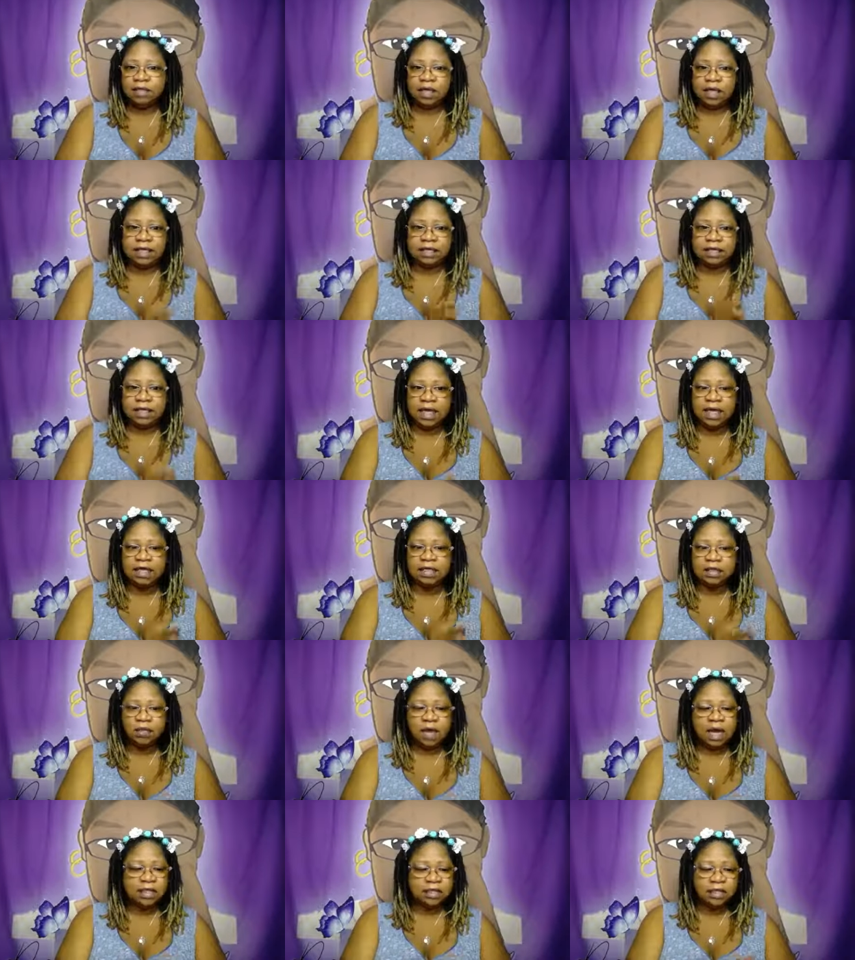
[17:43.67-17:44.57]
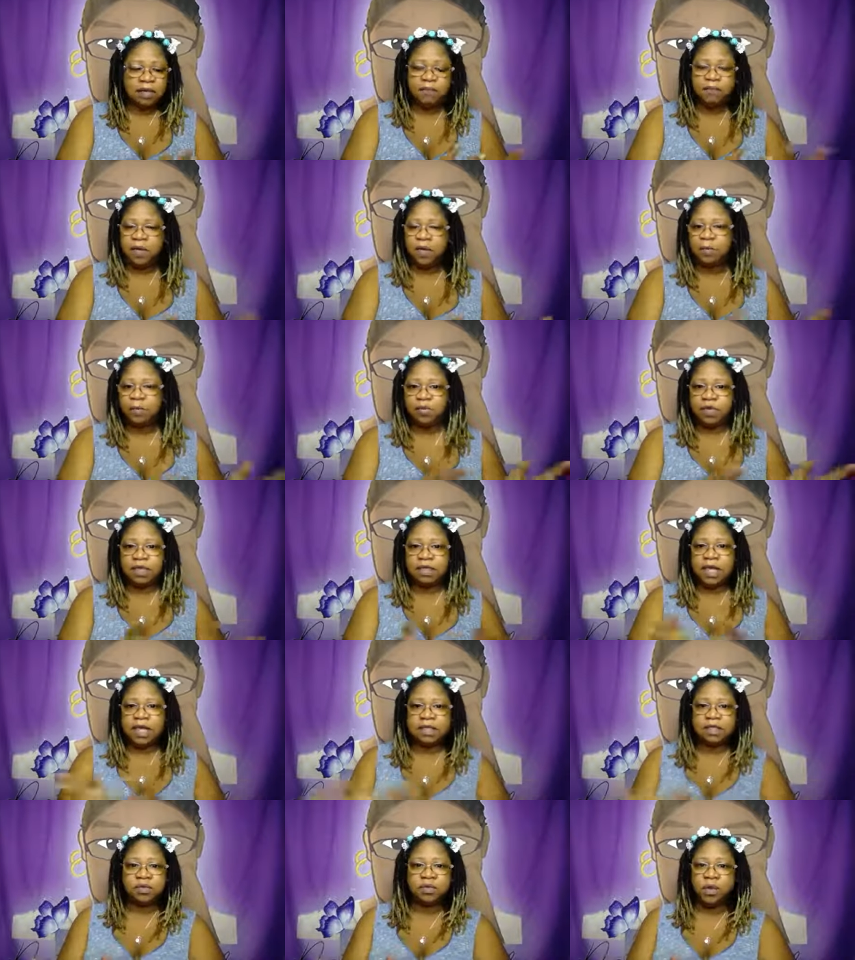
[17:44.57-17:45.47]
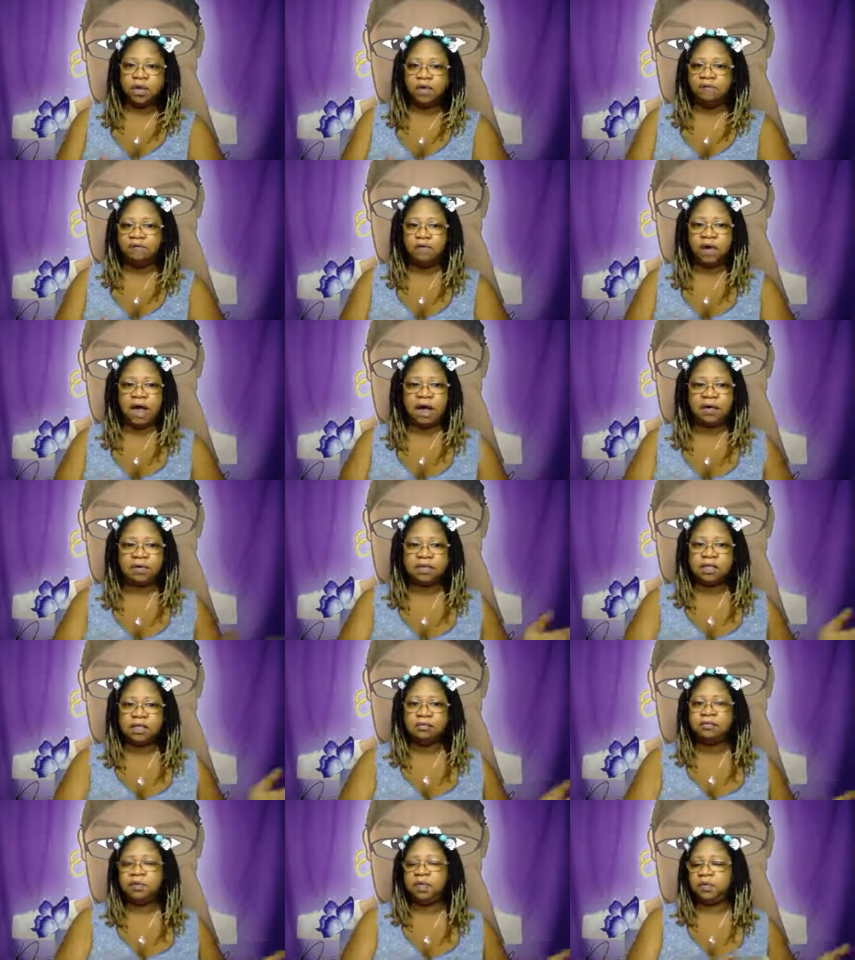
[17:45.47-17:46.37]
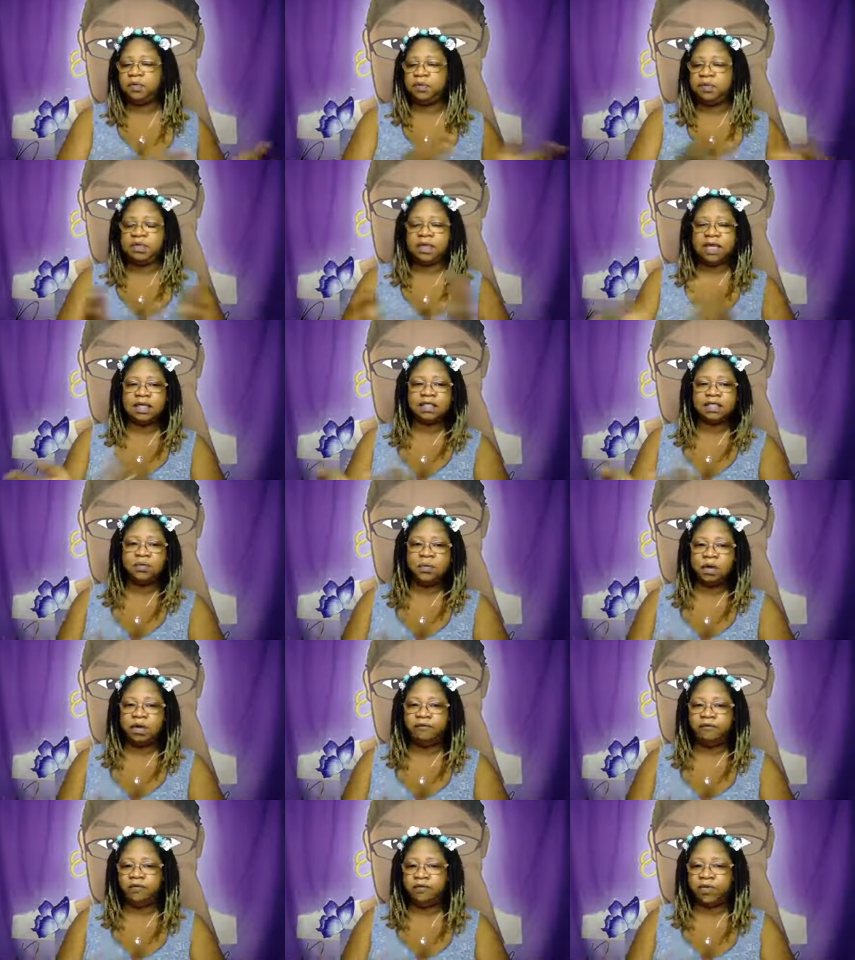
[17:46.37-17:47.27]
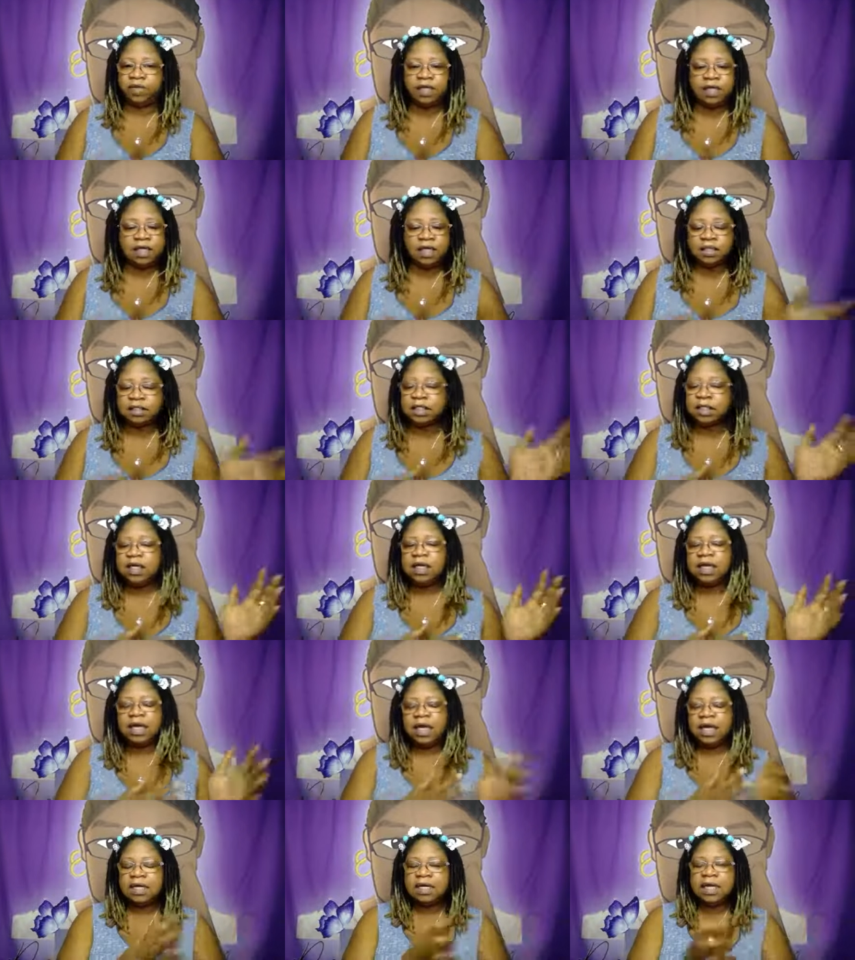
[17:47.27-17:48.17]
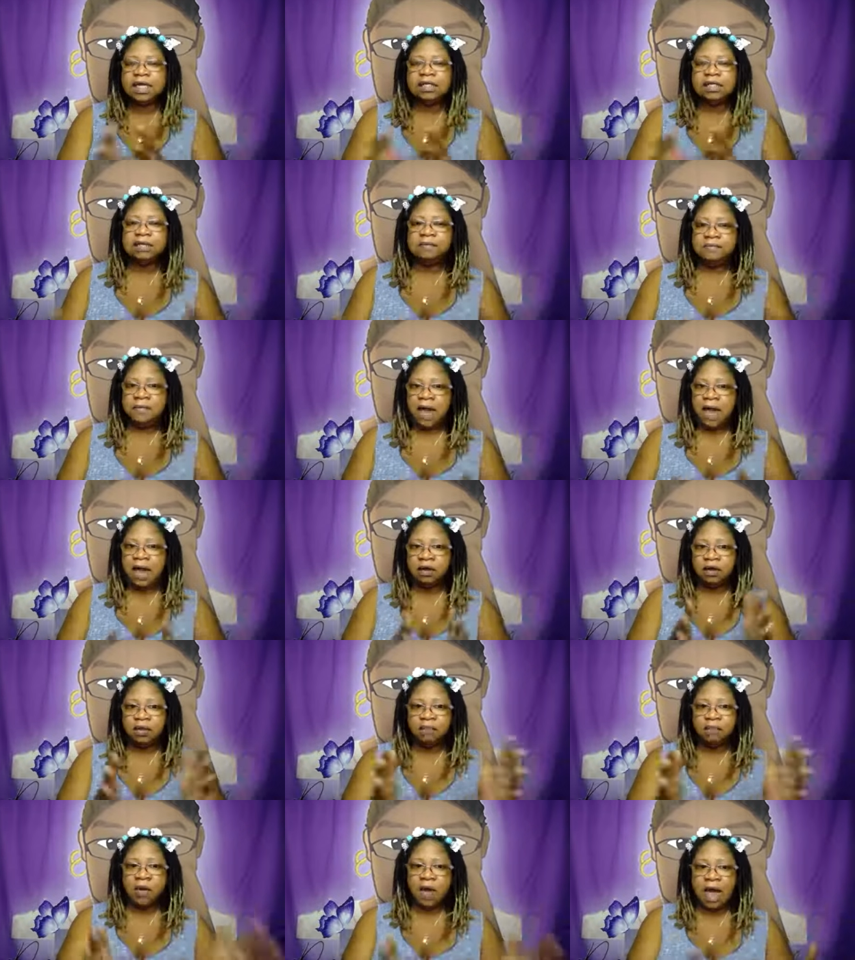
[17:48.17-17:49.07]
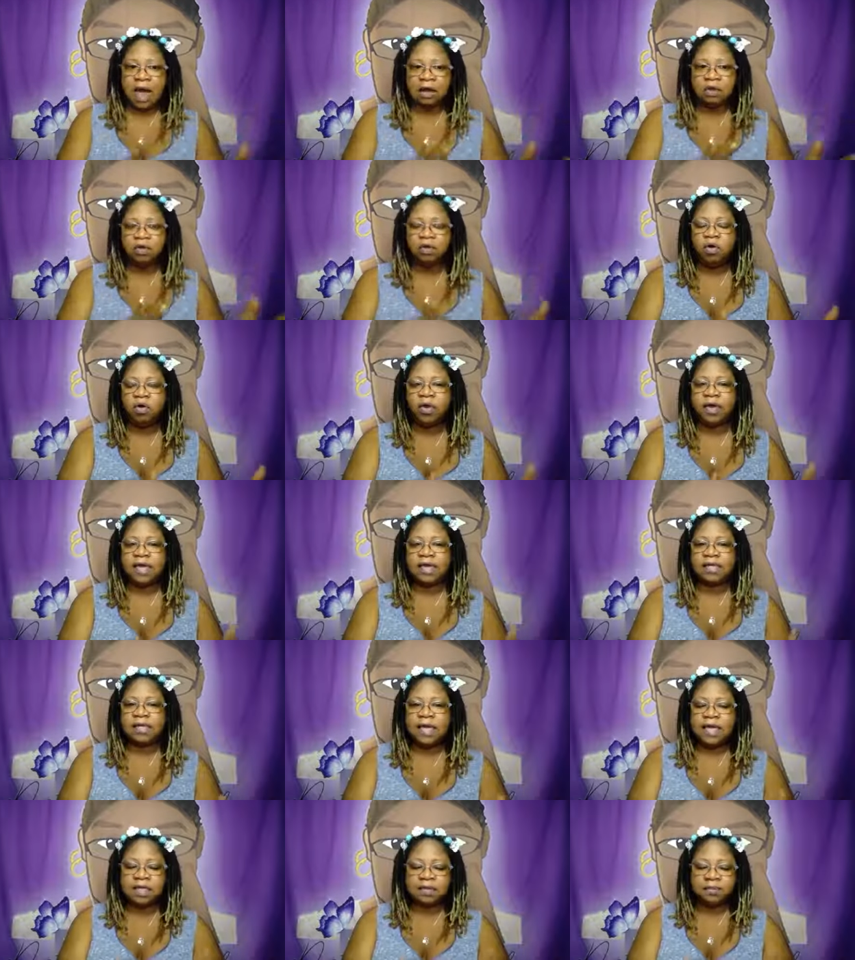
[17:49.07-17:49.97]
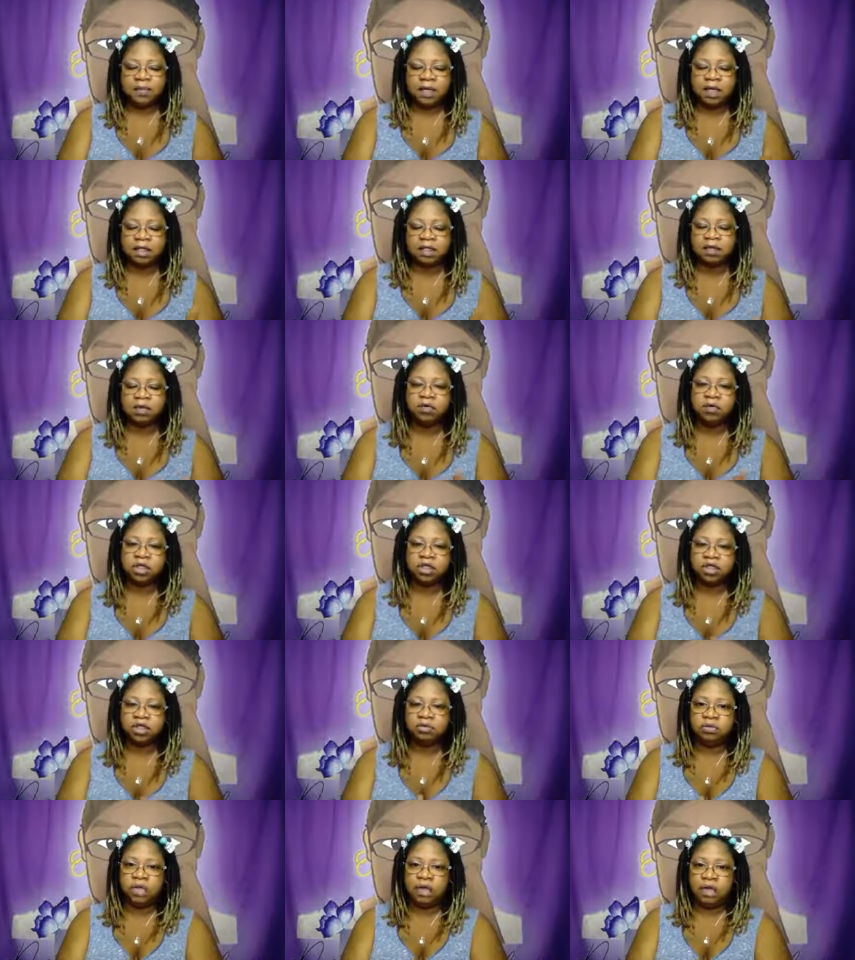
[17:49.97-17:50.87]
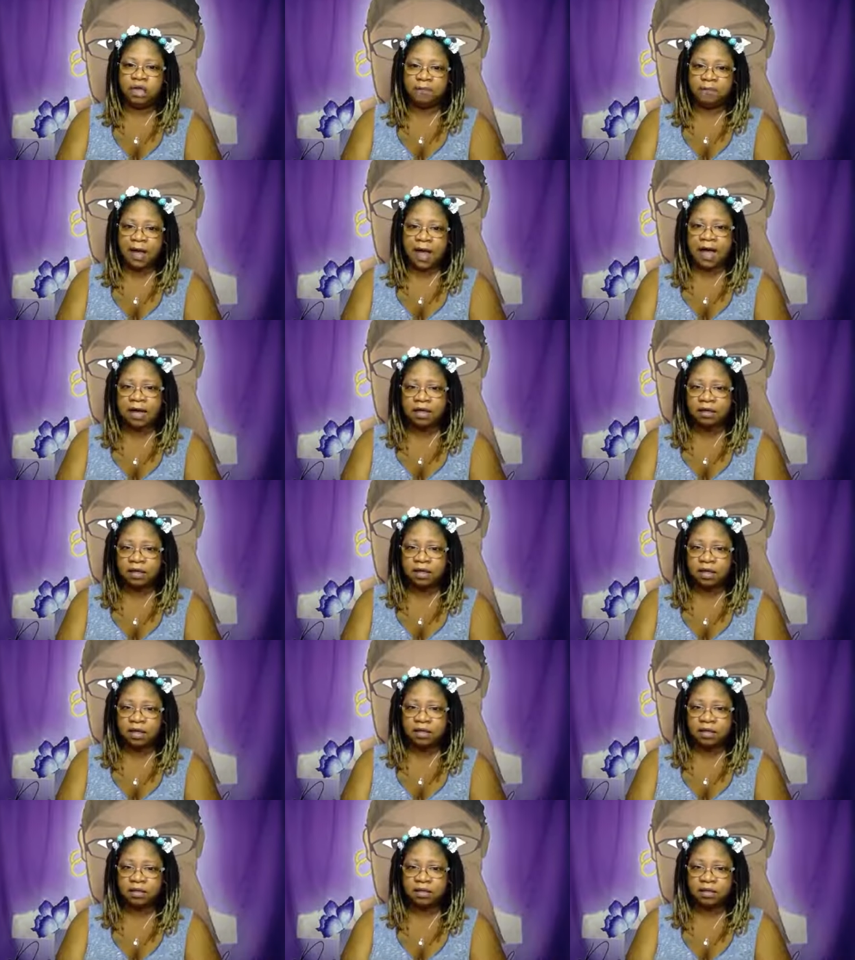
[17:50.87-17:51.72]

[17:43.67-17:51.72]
It takes a while. Some people it takes 24 hours. Some people it takes 24 years. It doesn't matter how long it takes, but as long as you get up out of there.